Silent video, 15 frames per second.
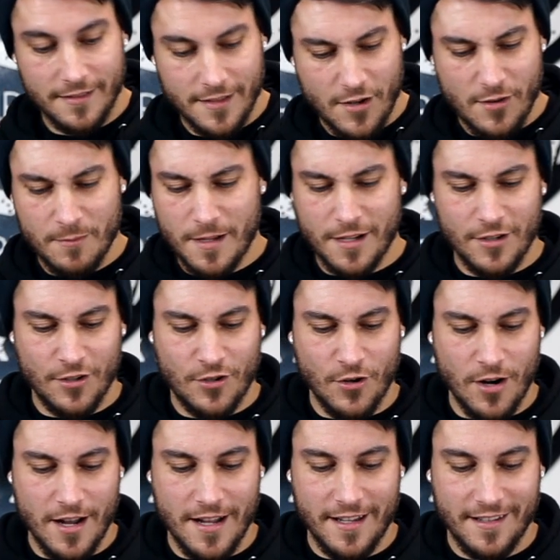No, I'm not gonna
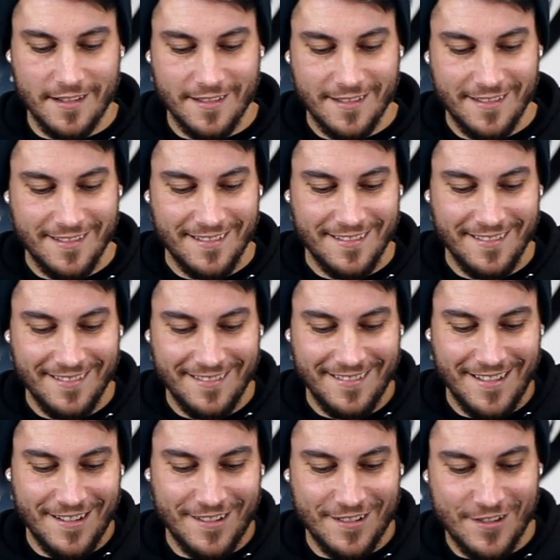cry. I'm
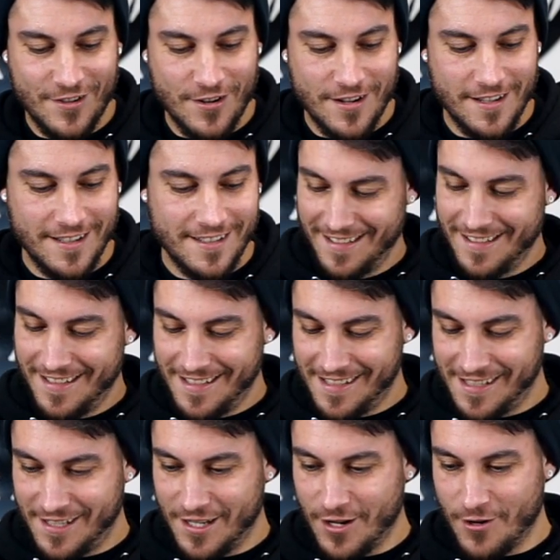not gonna cry. This
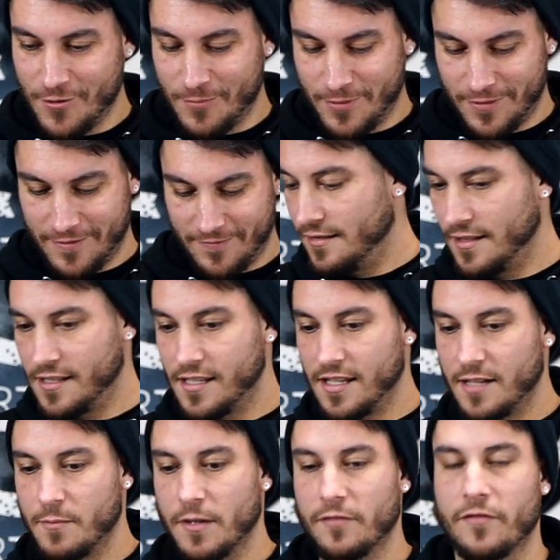is dope. This is
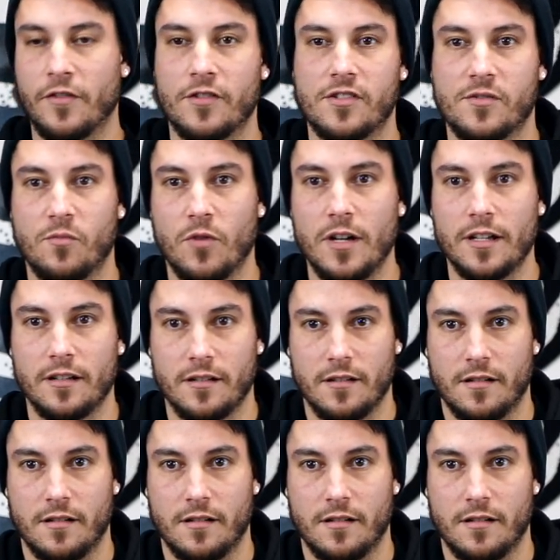like my first one.